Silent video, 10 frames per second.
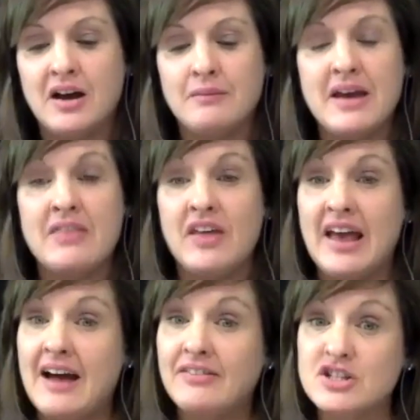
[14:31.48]
And they
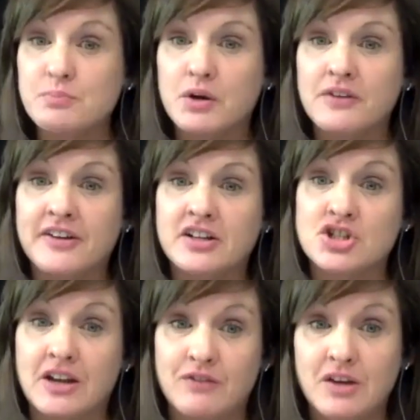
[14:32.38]
had this perfect
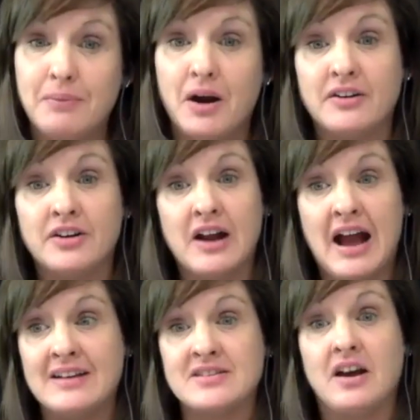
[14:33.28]
JV partner as
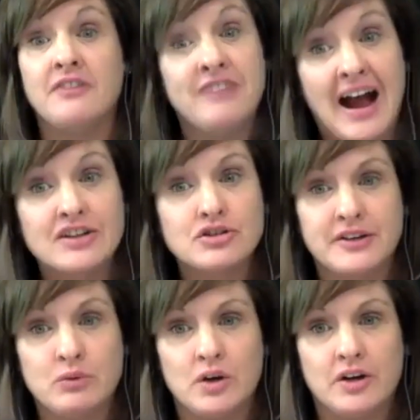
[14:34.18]
a factory
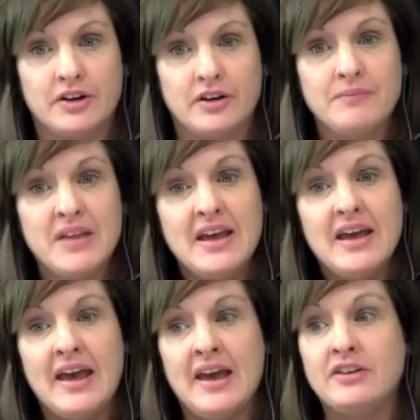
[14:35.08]
worker,
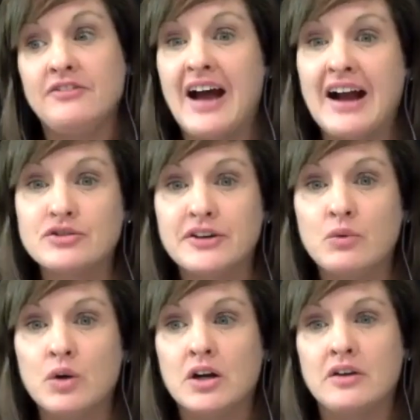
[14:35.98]
and a factory
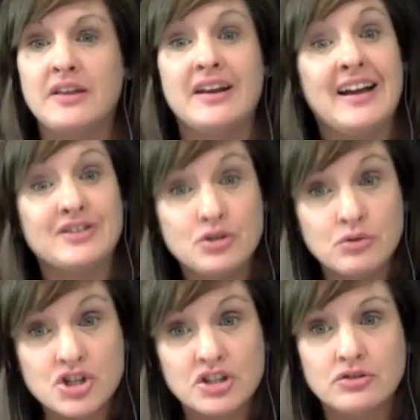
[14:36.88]
worker that had 2
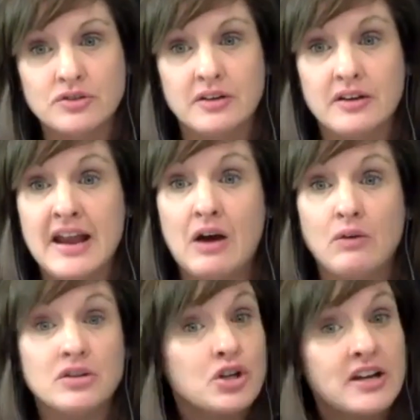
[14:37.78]
children. Now,
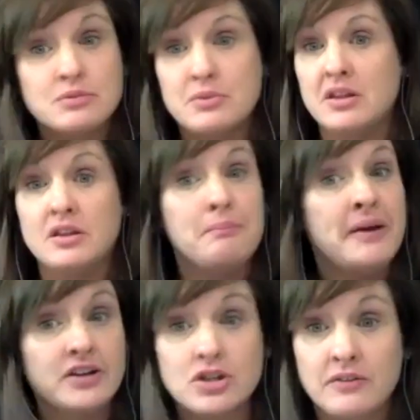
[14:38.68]
trust me, the
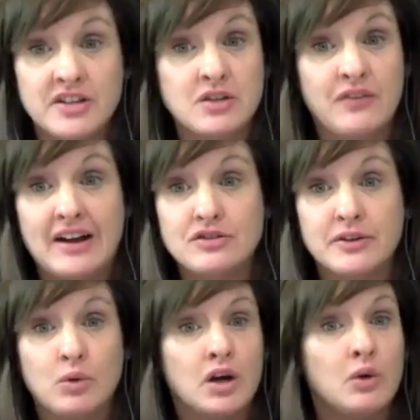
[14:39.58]
picture of this factory
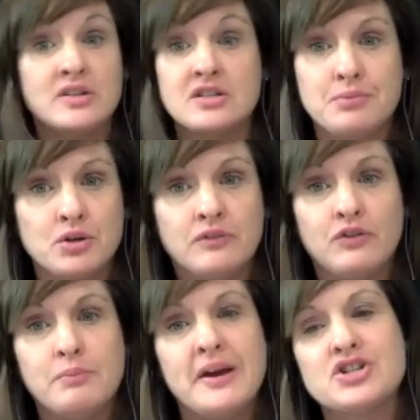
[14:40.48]
worker was a beautiful
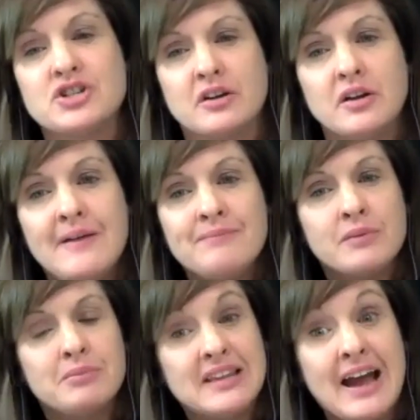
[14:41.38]
picture, but
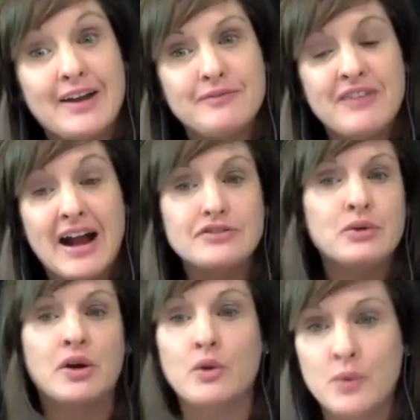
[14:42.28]
that factory
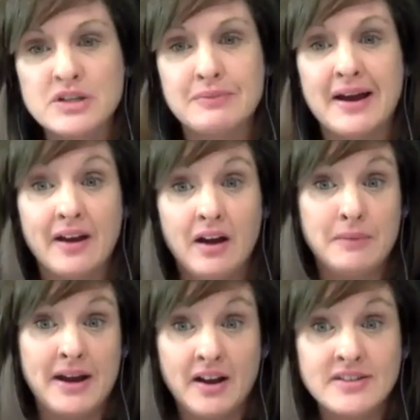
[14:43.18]
worker was my
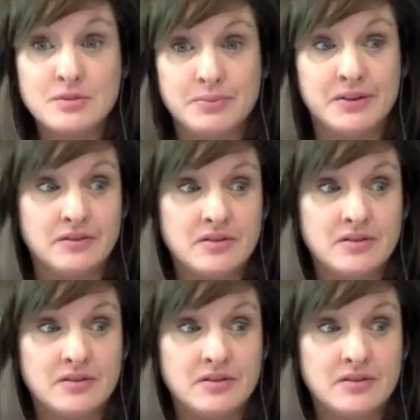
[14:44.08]
husband.